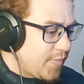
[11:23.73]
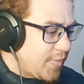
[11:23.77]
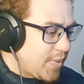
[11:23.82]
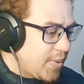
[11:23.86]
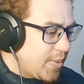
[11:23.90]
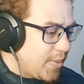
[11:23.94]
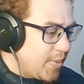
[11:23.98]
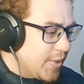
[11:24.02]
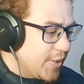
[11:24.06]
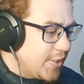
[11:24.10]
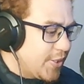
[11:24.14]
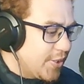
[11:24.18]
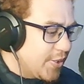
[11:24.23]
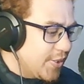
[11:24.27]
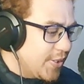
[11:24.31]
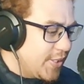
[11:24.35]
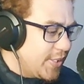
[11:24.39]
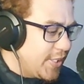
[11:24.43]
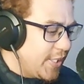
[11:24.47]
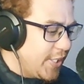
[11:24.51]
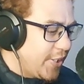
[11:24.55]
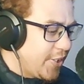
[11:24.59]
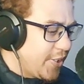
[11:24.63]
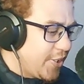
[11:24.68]
Well, so
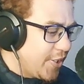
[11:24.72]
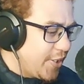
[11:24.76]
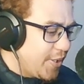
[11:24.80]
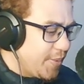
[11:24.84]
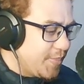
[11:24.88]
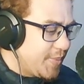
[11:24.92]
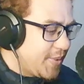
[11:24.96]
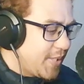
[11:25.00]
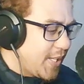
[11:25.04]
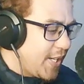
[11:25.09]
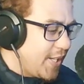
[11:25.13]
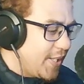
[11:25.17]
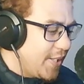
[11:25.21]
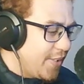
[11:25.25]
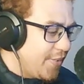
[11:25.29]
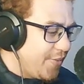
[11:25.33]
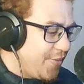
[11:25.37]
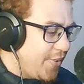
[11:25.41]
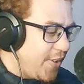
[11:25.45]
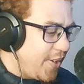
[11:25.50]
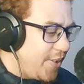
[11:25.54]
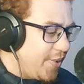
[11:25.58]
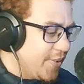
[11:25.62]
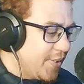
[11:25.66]
Zeke could obtain the
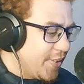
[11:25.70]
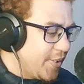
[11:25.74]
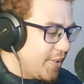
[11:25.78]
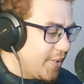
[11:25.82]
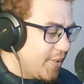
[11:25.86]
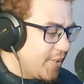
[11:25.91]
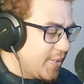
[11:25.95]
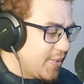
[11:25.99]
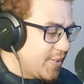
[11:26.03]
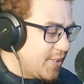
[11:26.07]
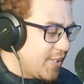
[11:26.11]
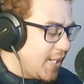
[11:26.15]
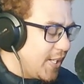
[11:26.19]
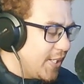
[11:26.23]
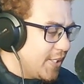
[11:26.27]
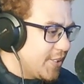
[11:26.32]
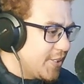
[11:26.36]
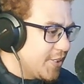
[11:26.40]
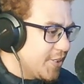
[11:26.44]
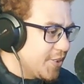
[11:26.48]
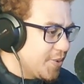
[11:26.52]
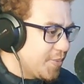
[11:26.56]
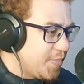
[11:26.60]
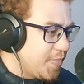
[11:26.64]
founding
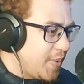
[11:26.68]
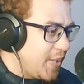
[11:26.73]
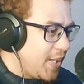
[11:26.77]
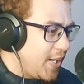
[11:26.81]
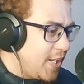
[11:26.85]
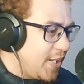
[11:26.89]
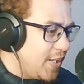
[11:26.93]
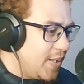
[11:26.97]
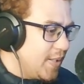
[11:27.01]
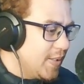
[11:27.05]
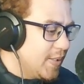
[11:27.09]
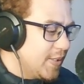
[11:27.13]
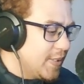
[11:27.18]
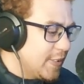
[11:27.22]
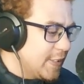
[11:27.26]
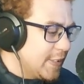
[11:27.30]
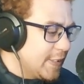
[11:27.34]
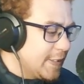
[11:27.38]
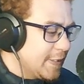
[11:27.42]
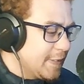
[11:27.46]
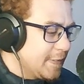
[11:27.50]
Titan's power.